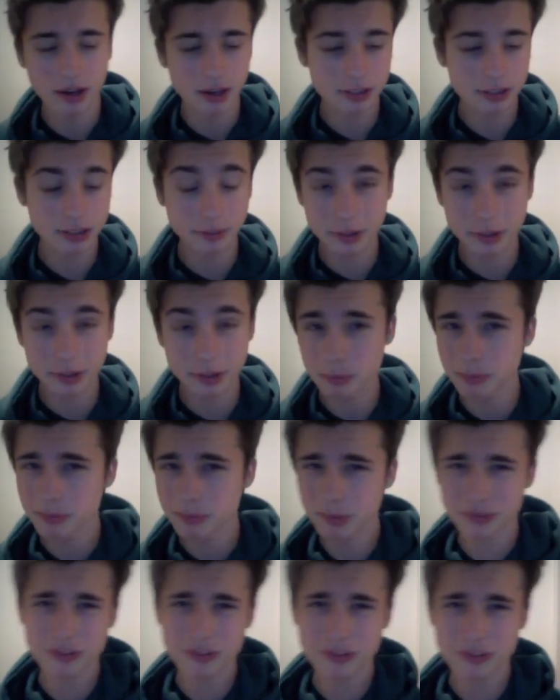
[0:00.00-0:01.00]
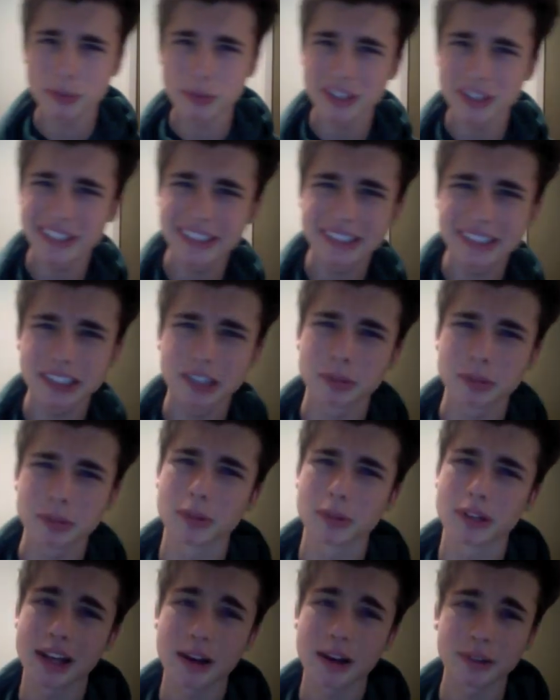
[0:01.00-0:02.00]
something preferably easy to
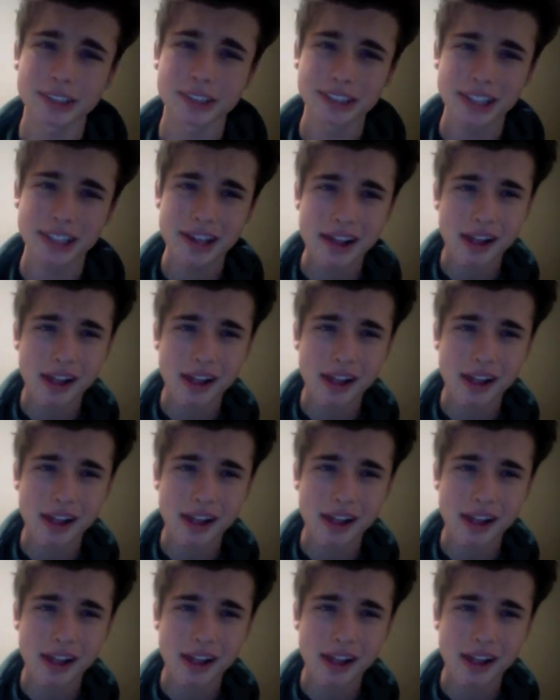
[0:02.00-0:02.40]
pronounce.